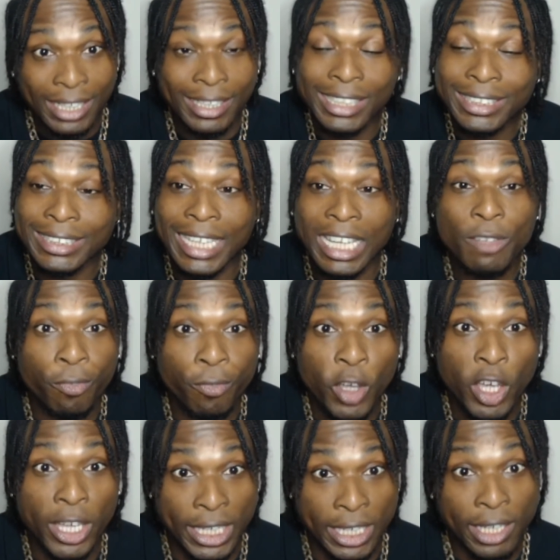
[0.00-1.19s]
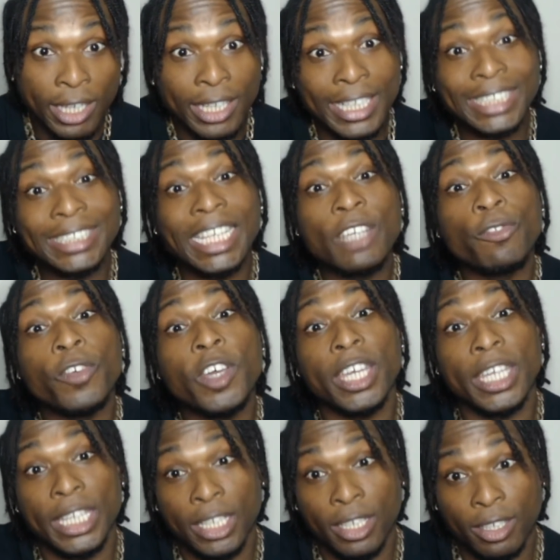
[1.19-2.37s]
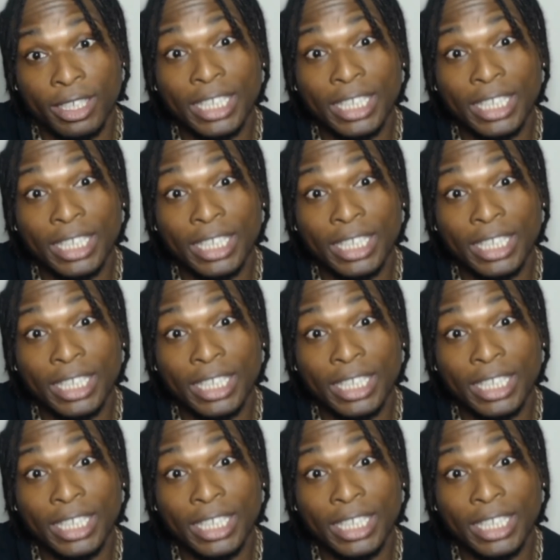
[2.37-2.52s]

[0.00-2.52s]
Let's say 30. Let's say 30.